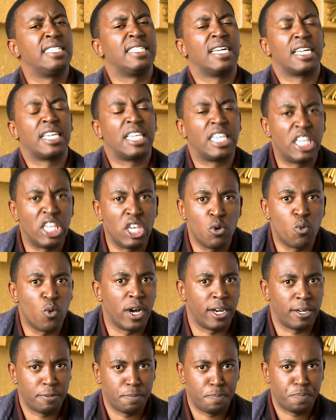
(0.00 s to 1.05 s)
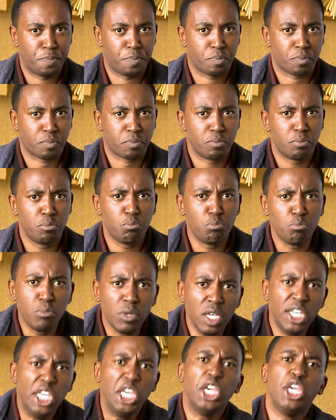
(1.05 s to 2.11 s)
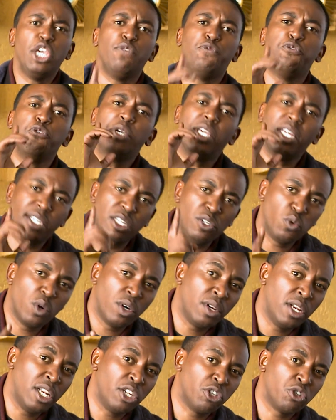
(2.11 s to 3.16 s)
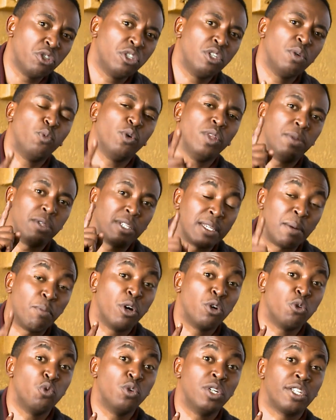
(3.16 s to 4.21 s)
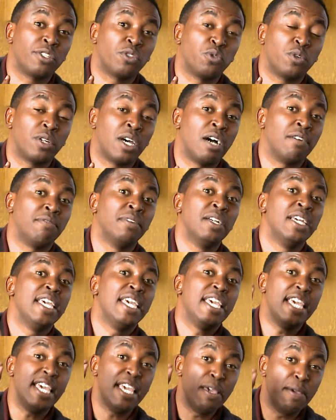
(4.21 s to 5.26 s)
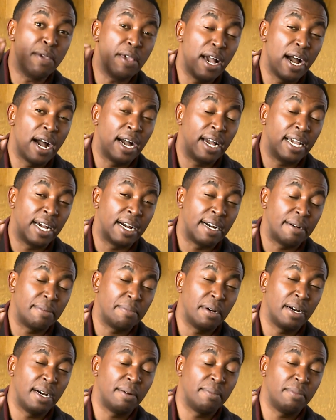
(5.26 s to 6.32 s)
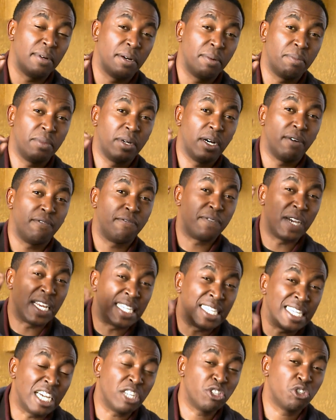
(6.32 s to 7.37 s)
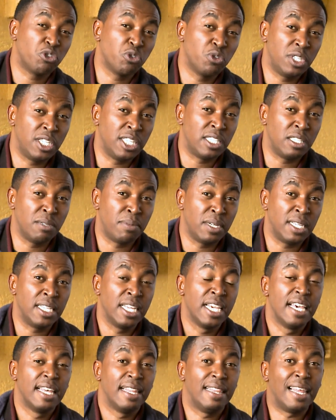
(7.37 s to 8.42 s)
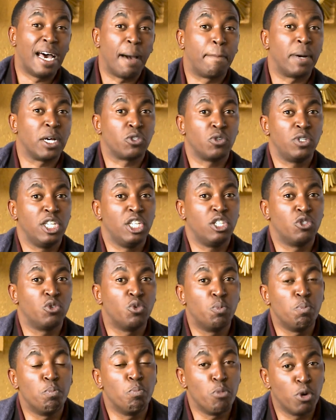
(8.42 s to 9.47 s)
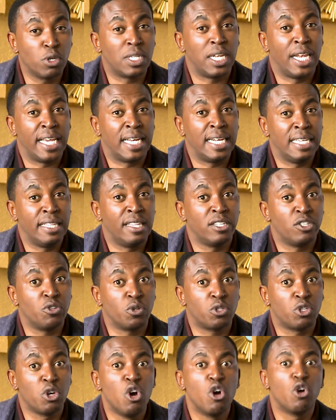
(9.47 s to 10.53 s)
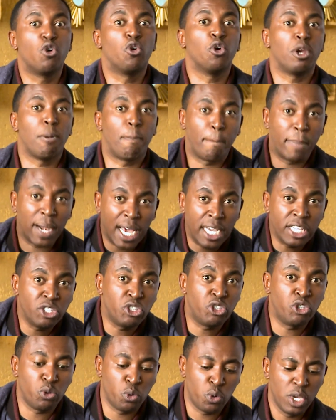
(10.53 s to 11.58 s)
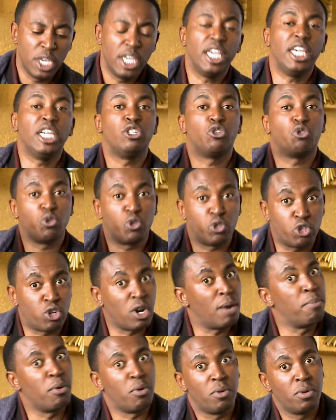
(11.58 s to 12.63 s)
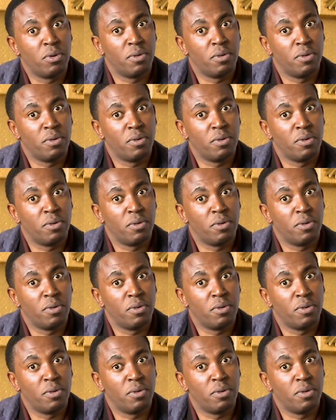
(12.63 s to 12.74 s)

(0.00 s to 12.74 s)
is a key one. If you get into a relationship with someone who does not have uh, uh, uh, um, uh, financial discipline, that person is most likely than not going to plunge you into trouble